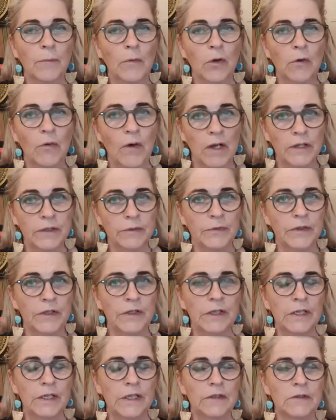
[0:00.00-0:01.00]
quite a few
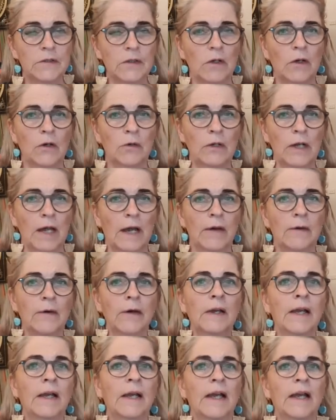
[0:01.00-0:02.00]
years ago now.
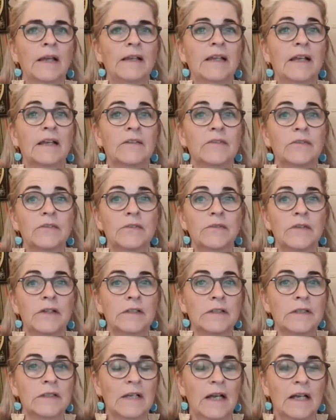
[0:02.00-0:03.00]
That was when
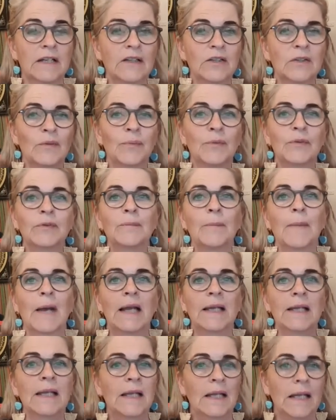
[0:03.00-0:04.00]
I started to put
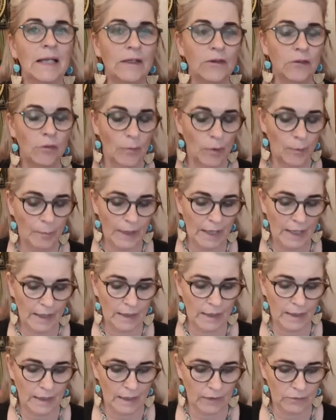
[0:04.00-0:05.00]
money into my bank
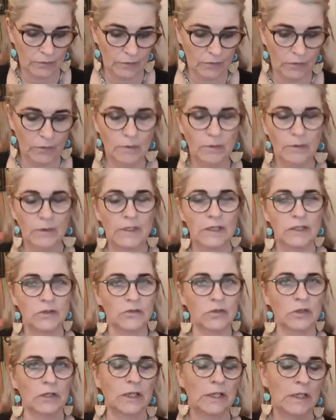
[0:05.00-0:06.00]
account,
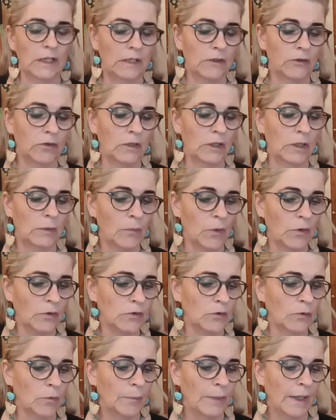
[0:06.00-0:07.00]
literally into the
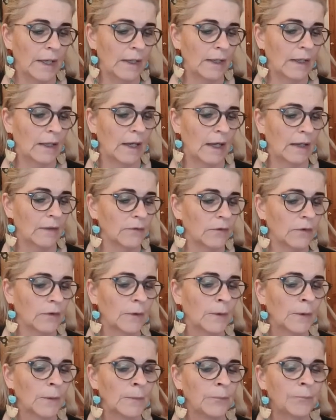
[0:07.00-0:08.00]
emotional bank account.
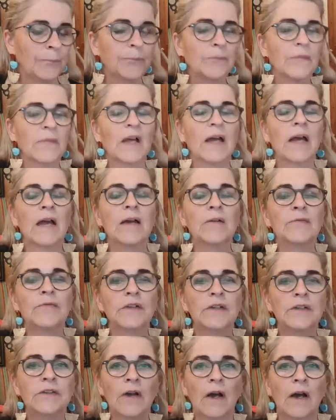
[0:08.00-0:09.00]

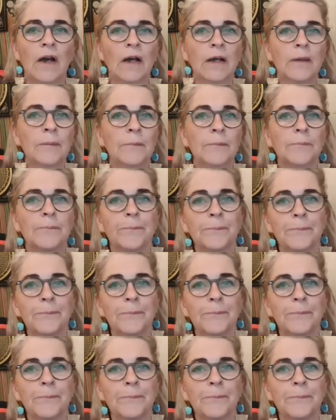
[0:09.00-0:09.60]
Every time